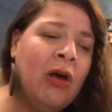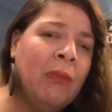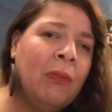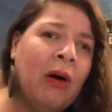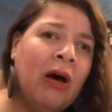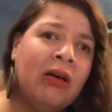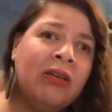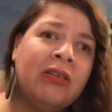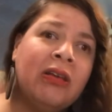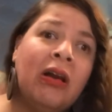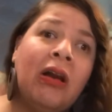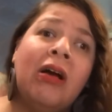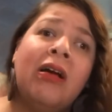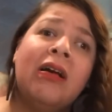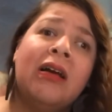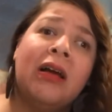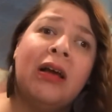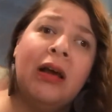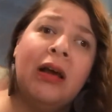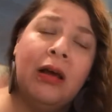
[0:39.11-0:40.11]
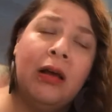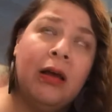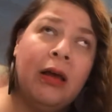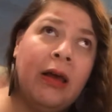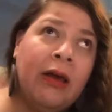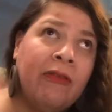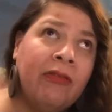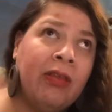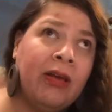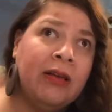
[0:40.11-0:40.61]
Paul Celan,
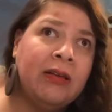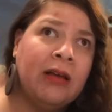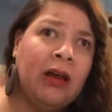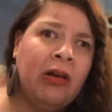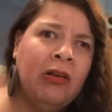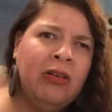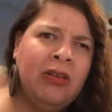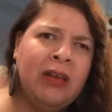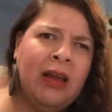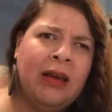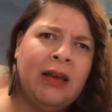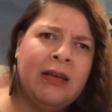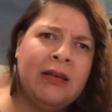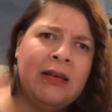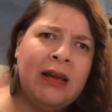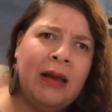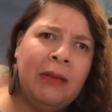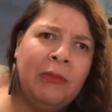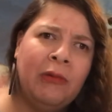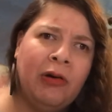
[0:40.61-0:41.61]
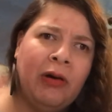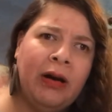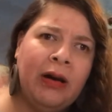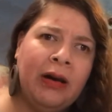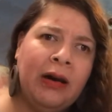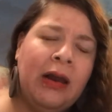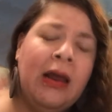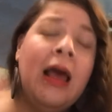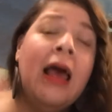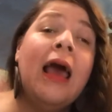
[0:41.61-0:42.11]
if that's how you say his name
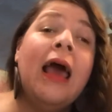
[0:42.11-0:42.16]
correctly,